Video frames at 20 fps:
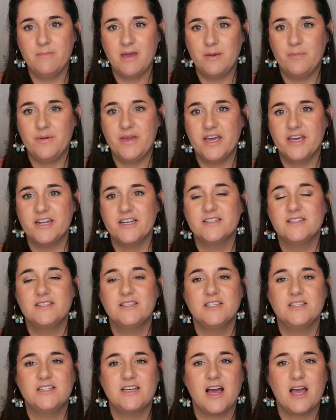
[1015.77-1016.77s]
Maybe it is
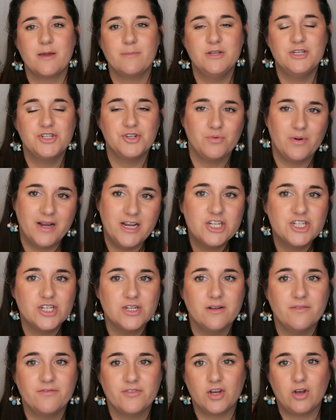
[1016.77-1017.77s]
the time and
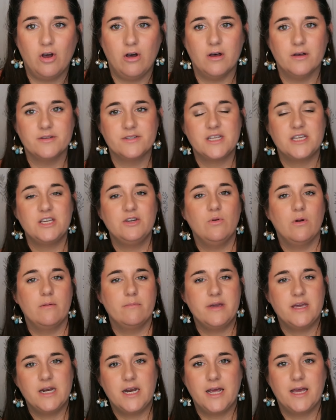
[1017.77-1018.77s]
duration of the calls that you are
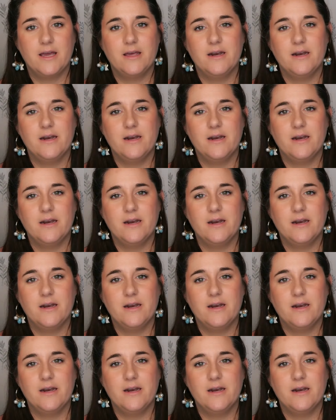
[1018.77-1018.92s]
meeting